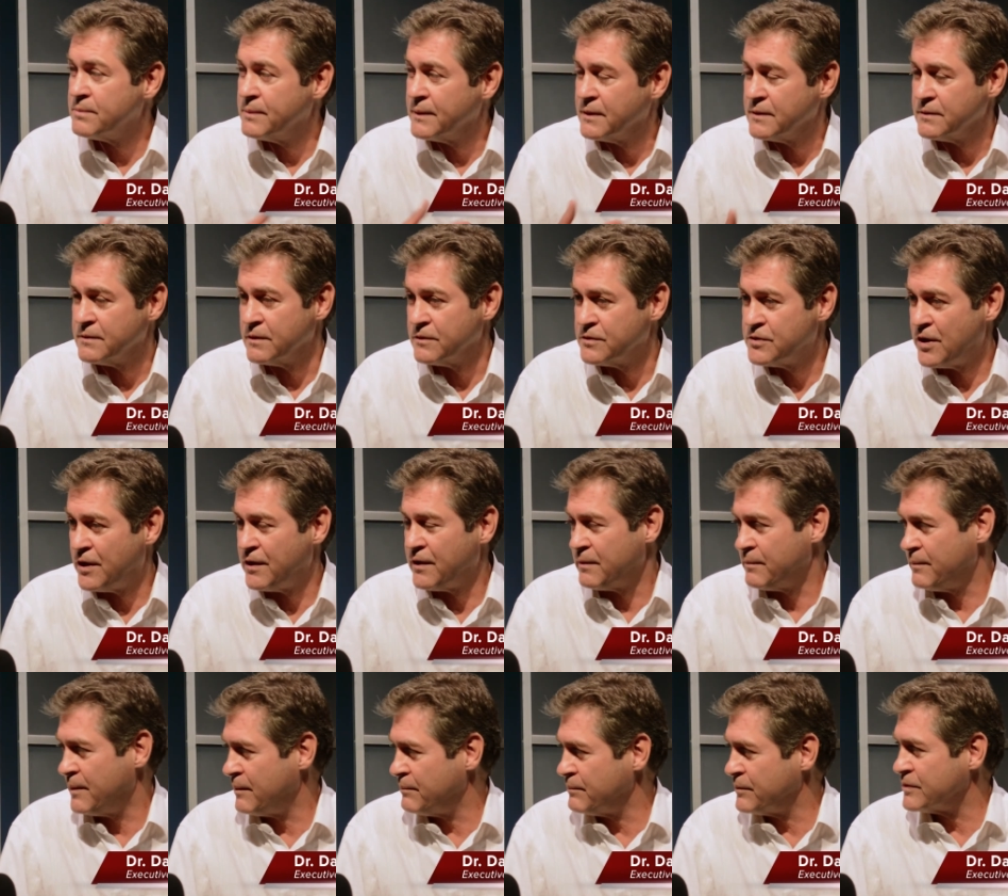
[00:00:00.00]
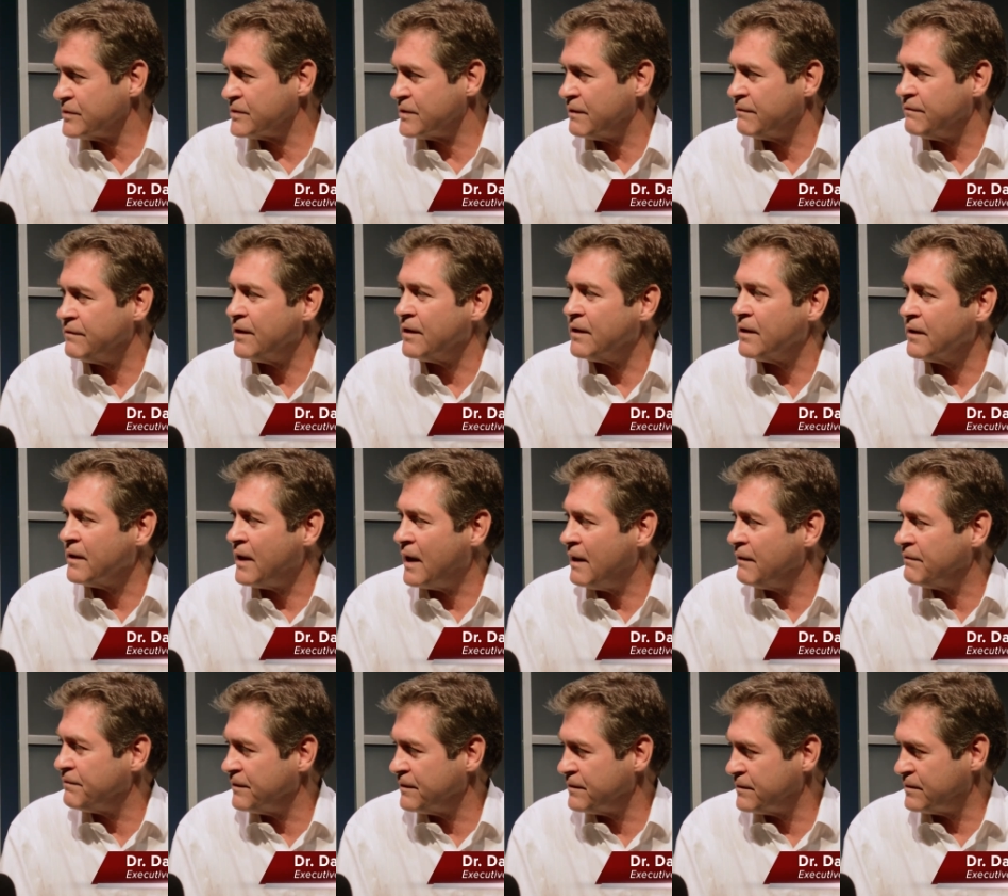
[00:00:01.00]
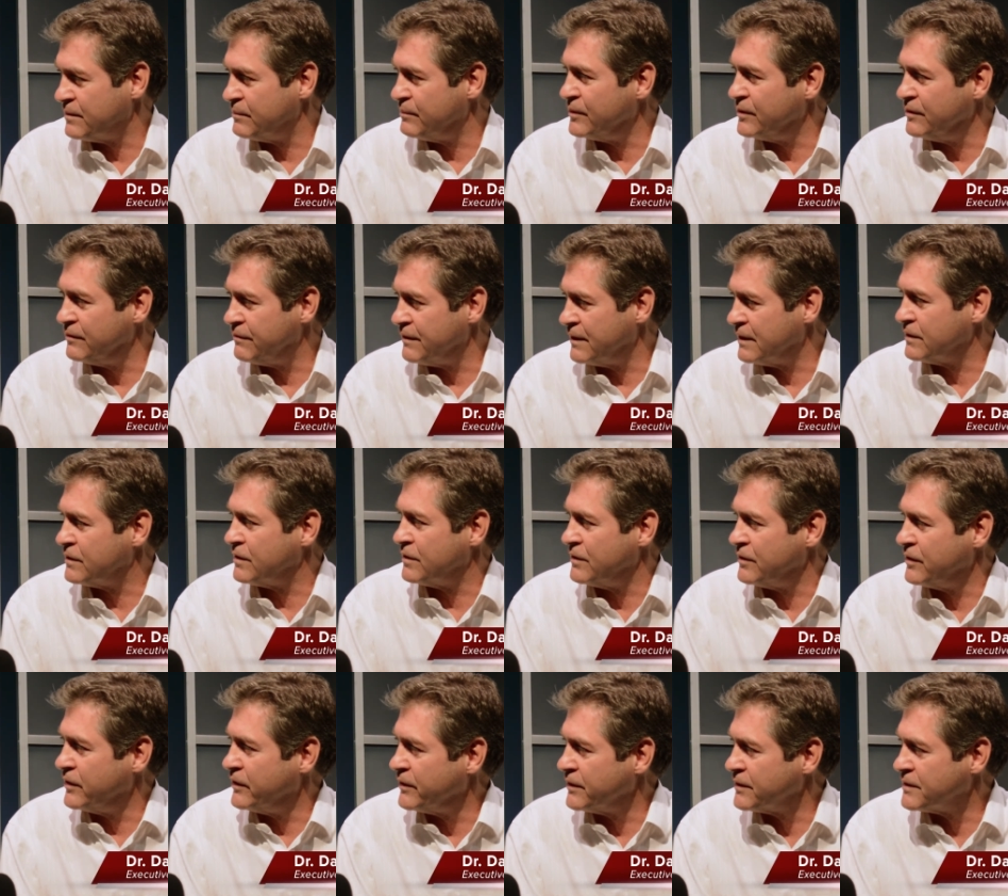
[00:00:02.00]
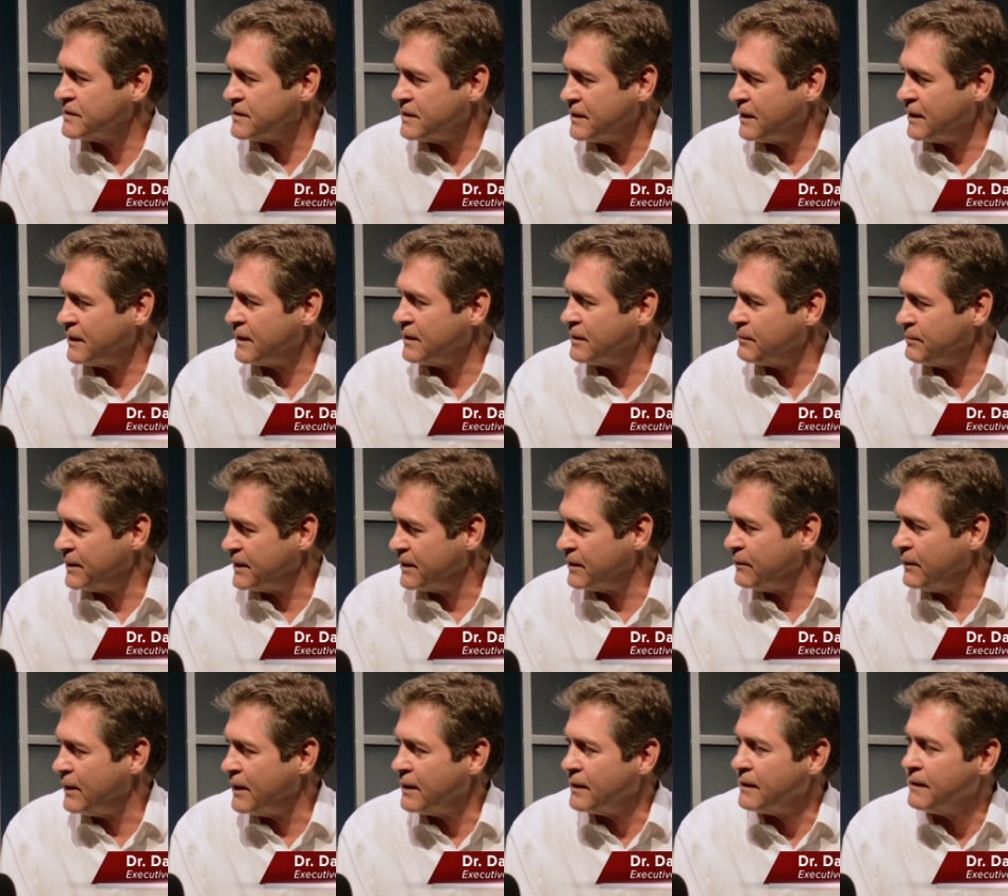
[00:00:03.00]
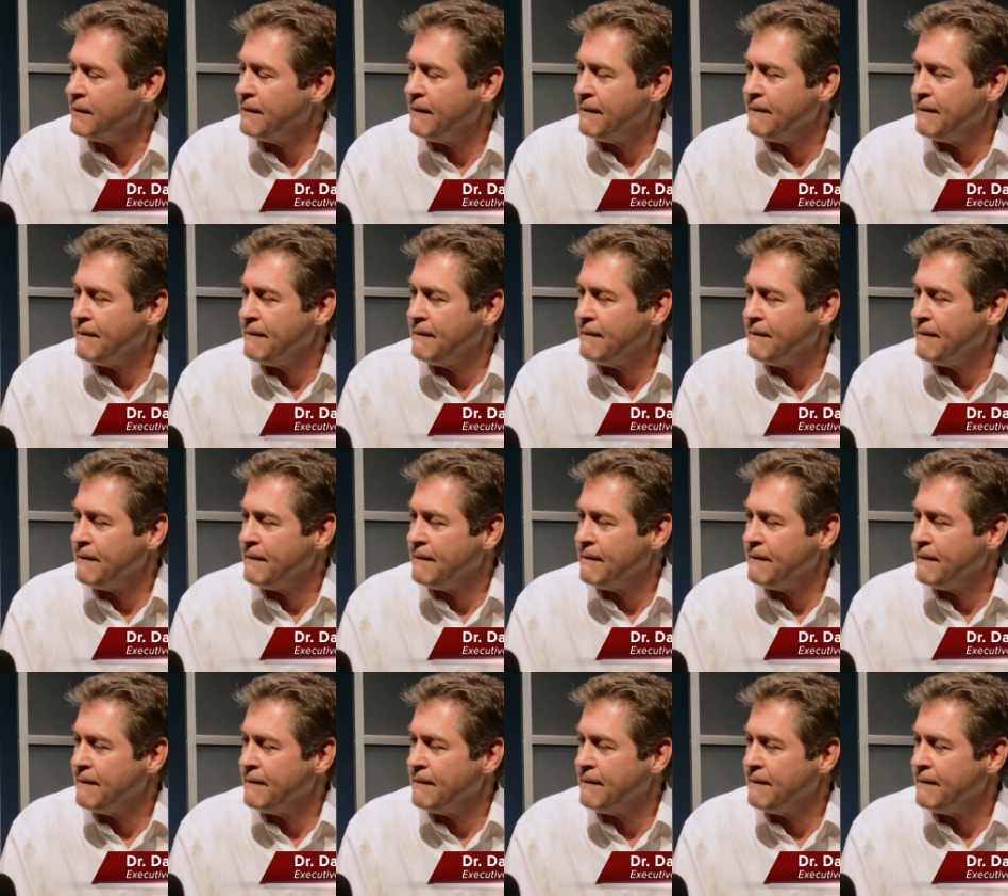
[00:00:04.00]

because they're charter members of our effort to move into New York City in a big way.